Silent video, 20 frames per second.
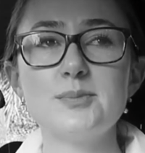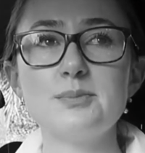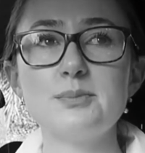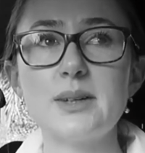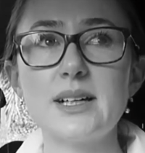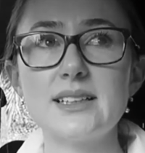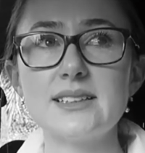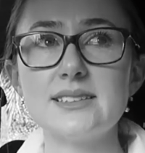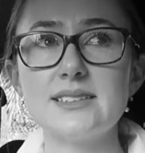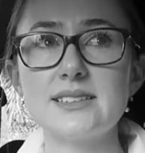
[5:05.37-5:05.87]

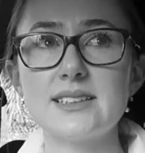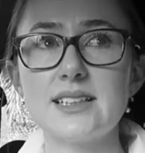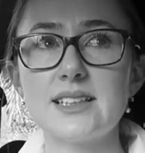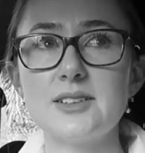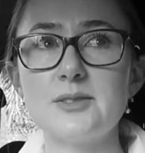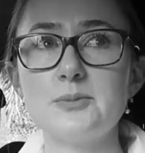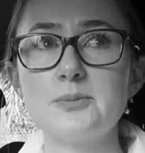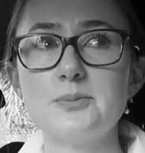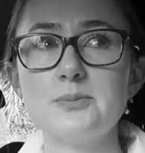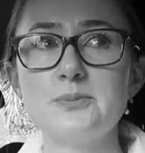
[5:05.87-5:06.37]
But
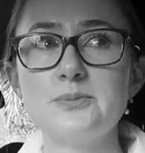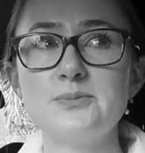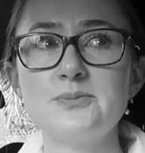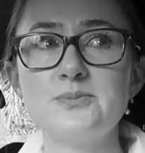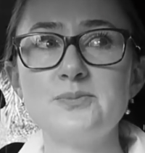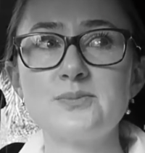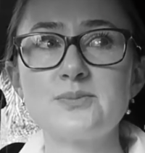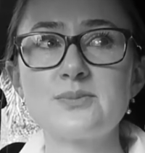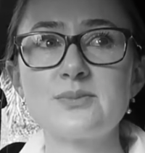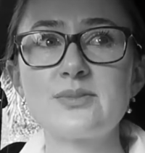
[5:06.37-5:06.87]

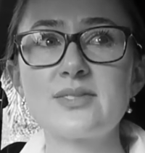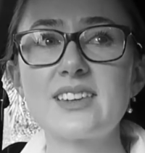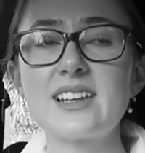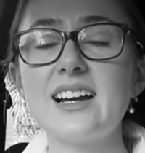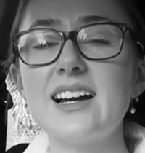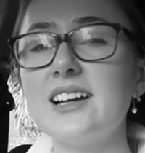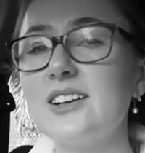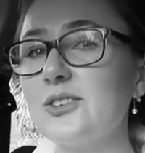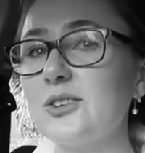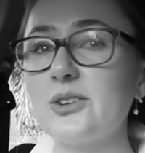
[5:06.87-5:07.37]

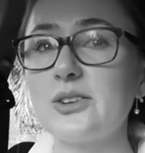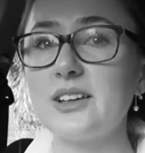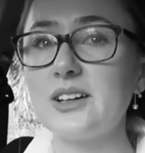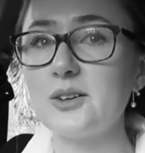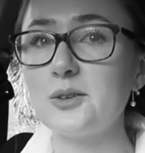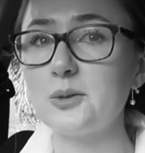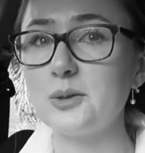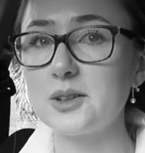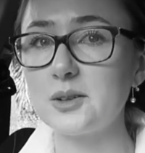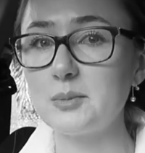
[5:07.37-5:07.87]
I know they
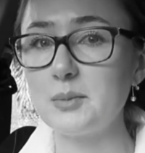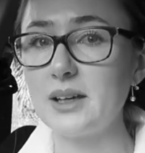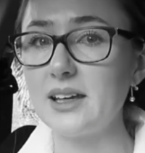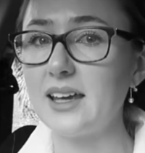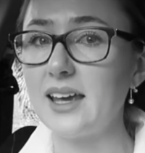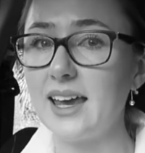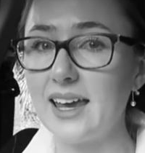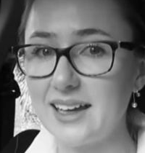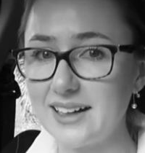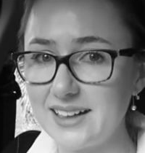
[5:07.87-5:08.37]
are with me
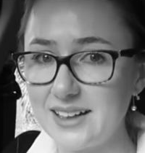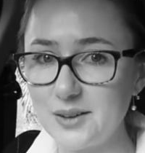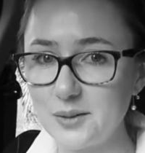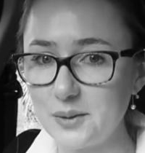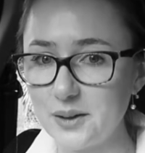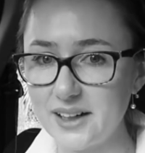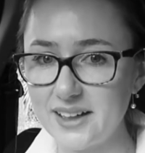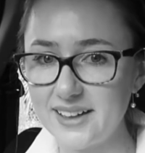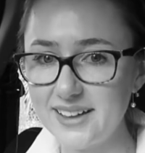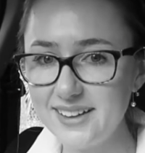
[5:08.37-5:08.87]

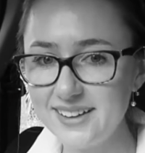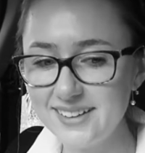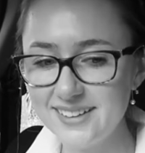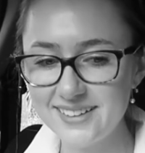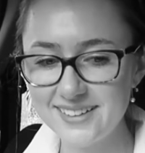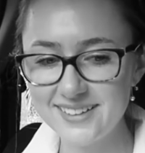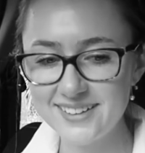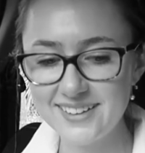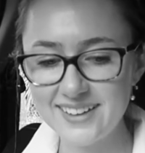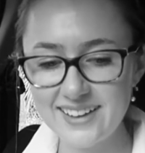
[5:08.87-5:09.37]
anyway,
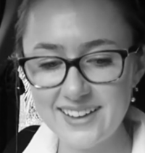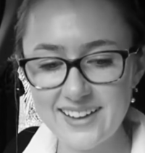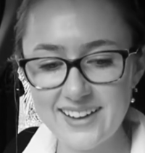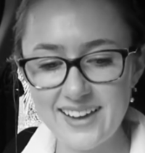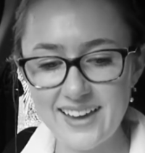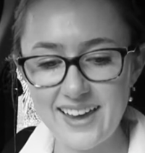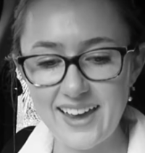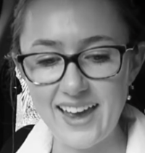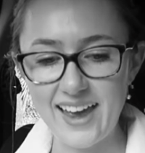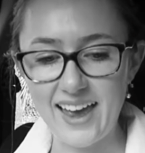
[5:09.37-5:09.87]

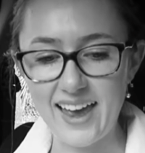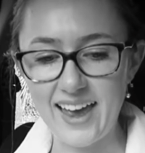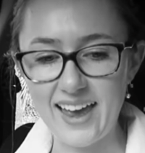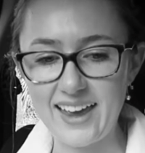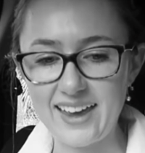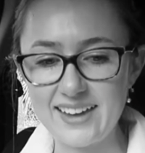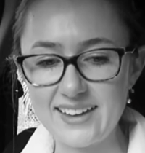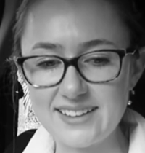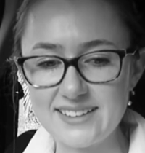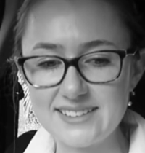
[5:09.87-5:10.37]

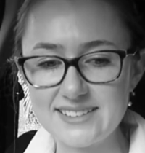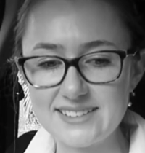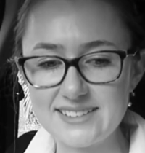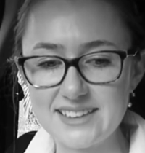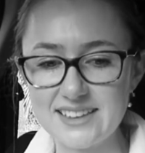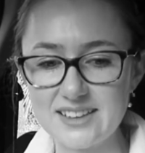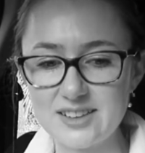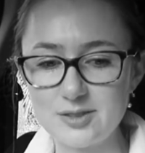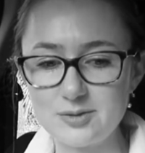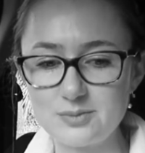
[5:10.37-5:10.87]
and
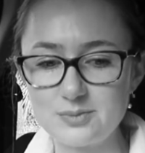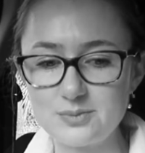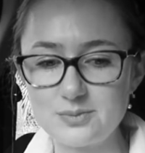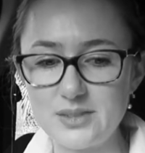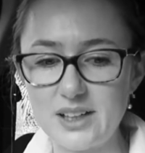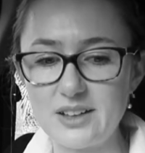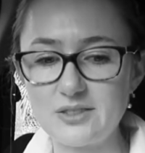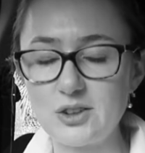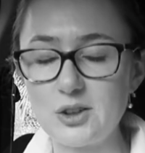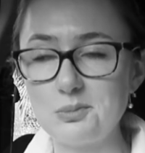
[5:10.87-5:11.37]

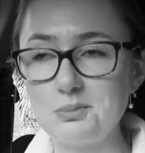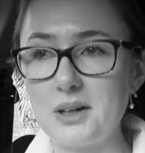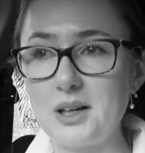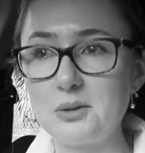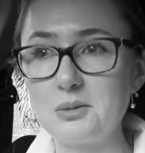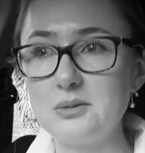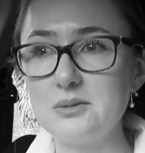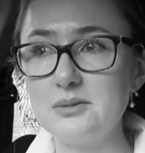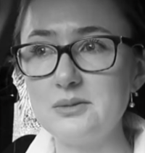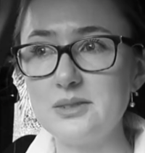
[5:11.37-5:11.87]
I've got
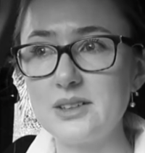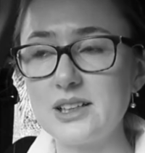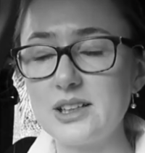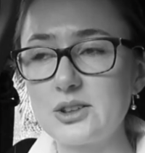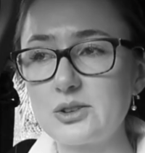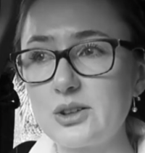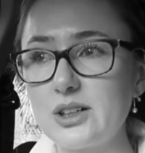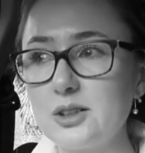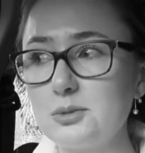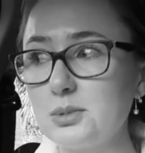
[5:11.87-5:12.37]
my
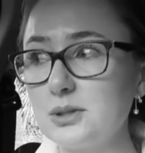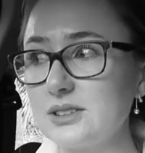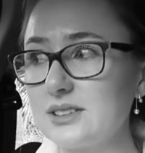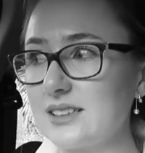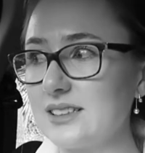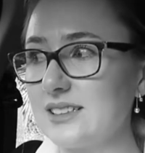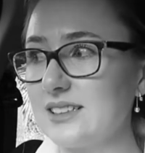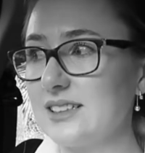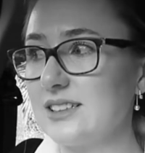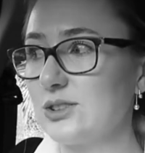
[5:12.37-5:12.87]
incredible
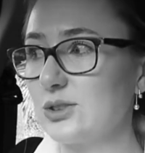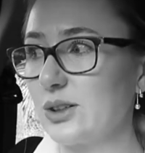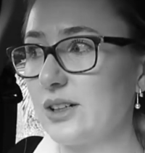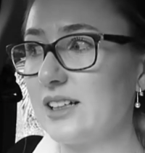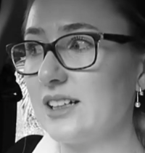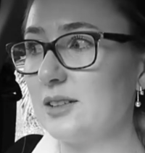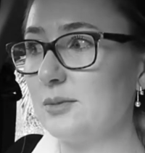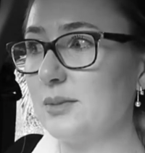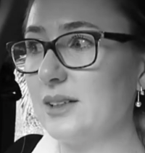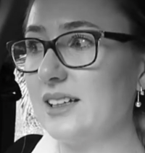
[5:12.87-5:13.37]
sister
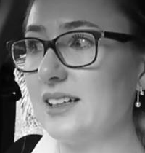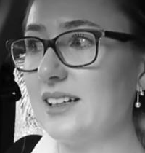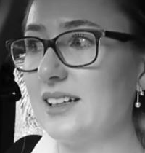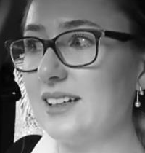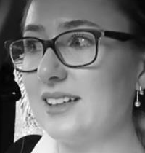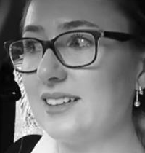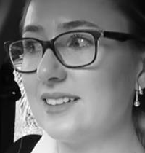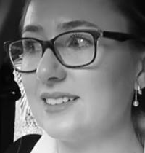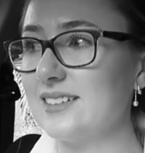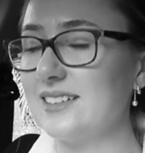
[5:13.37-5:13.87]
joining me
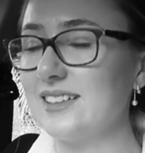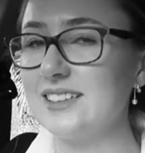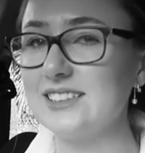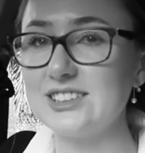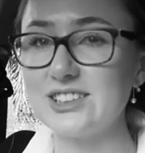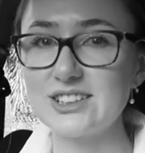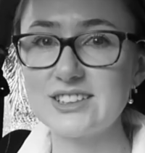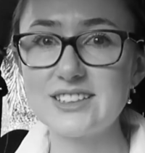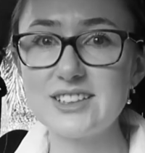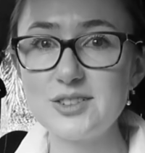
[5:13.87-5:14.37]
in
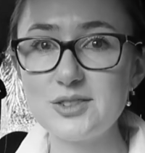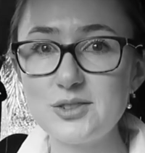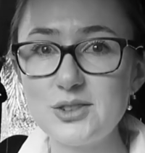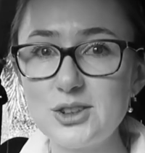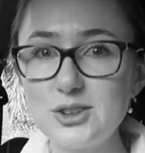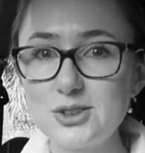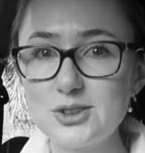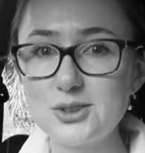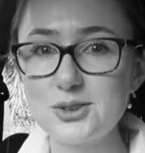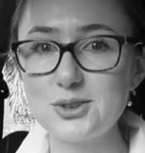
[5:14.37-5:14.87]
just a
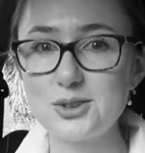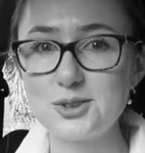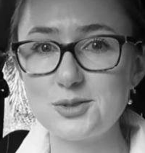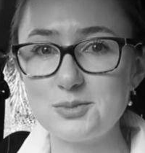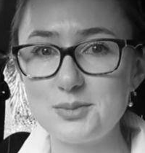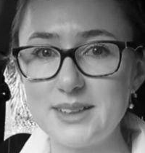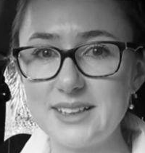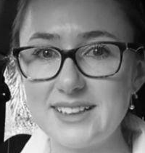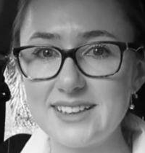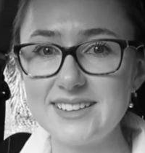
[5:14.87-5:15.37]
few short
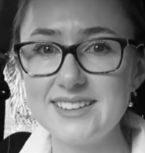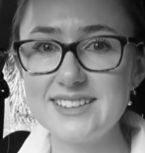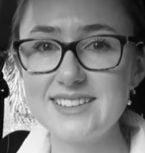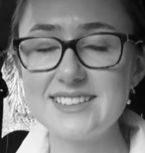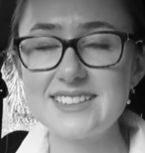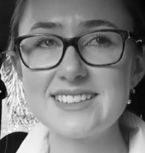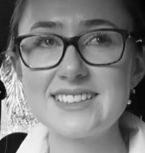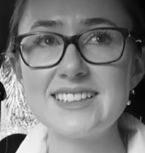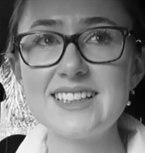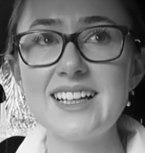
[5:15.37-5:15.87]

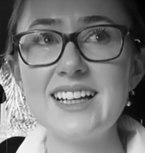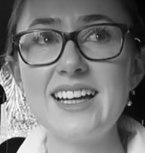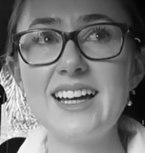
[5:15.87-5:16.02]
minutes,